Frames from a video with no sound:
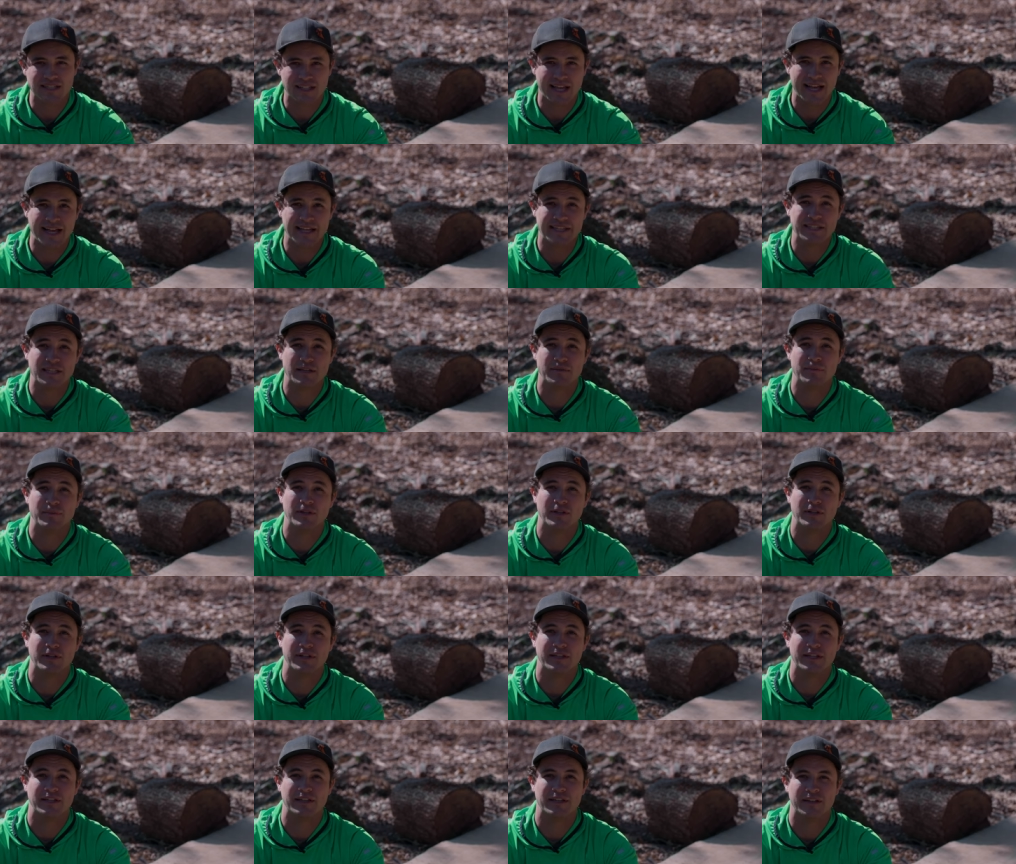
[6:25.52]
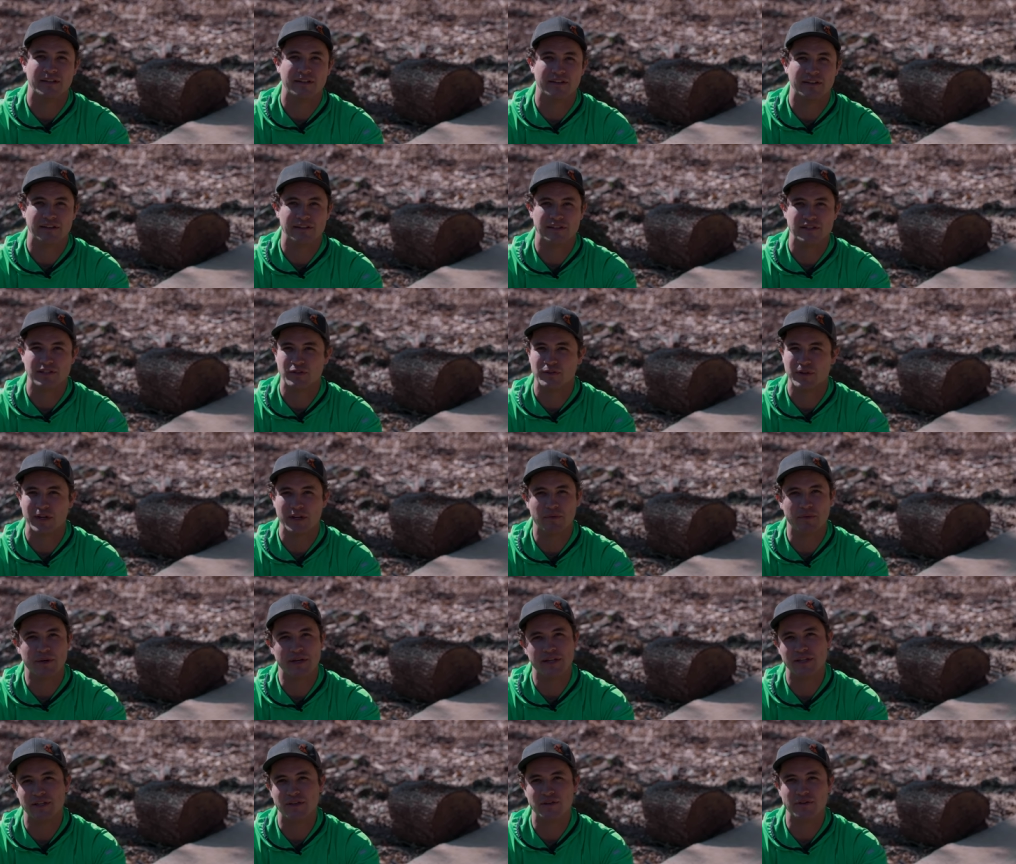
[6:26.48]
Alaska milling. It's a great
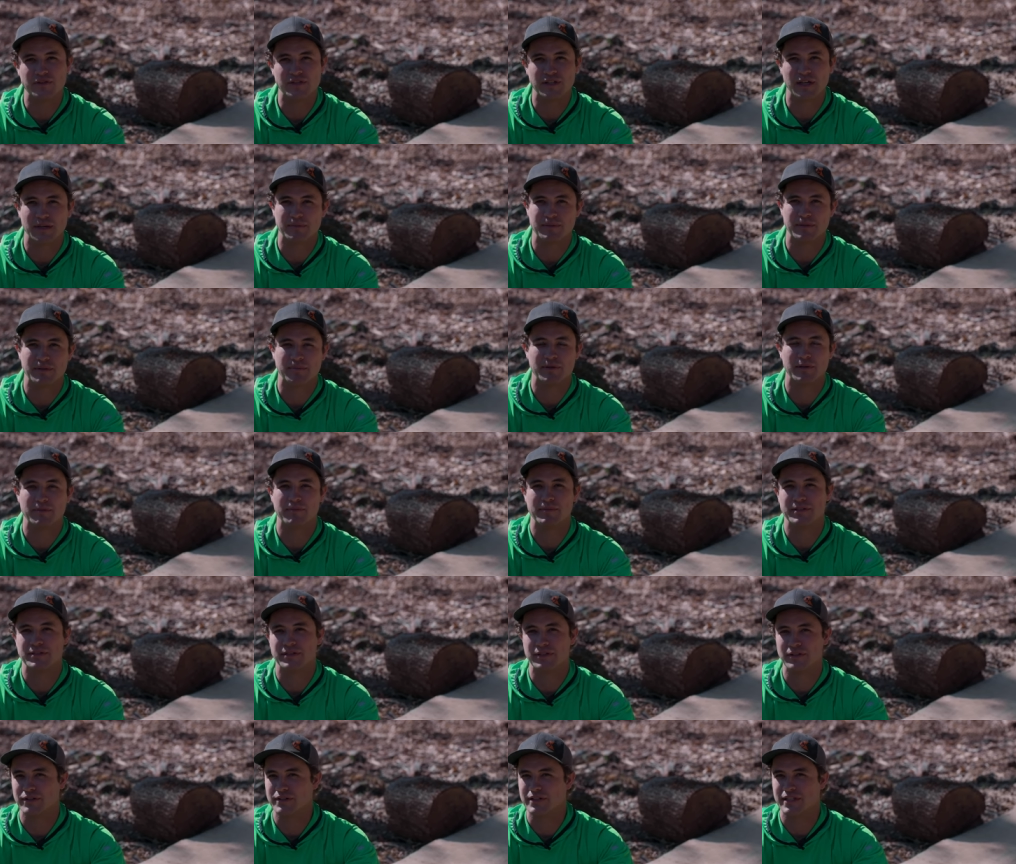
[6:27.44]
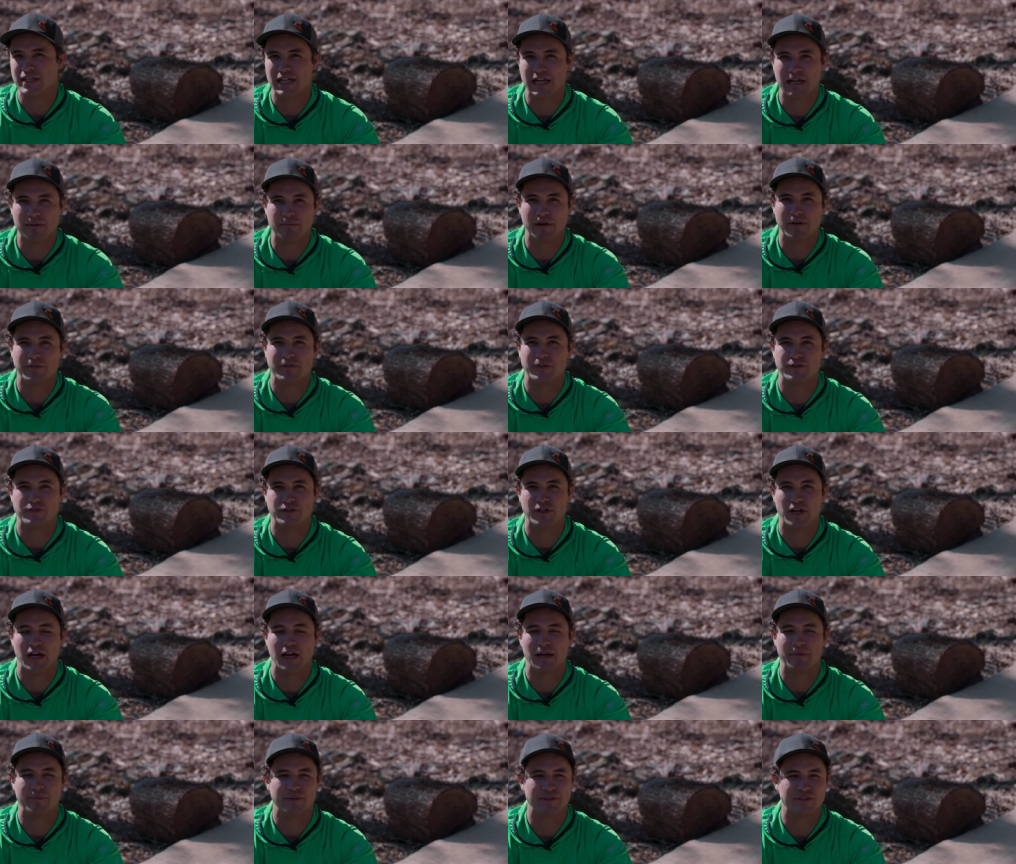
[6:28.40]
way to use up some of the materials that come off the job.